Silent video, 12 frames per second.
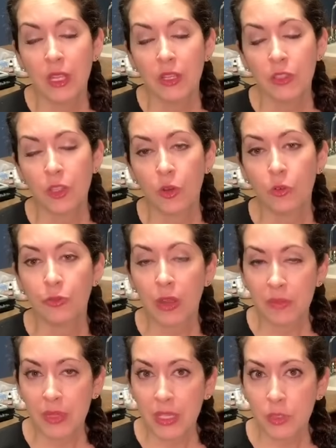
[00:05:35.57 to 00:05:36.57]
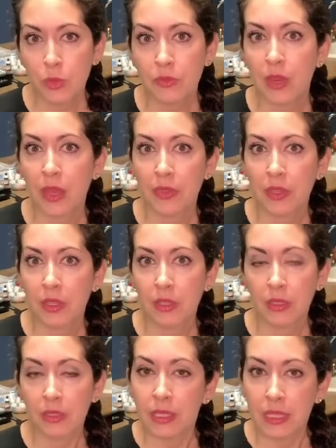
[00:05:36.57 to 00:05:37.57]
So from these, we've got
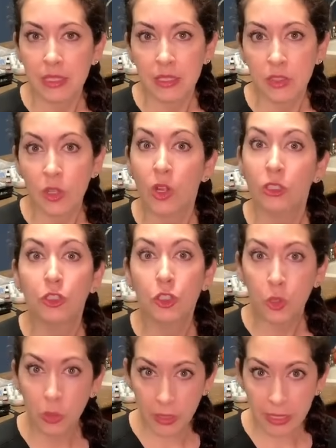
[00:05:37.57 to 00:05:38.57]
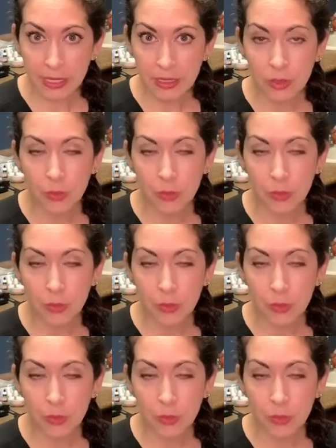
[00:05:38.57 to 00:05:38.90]
the lenses called torics,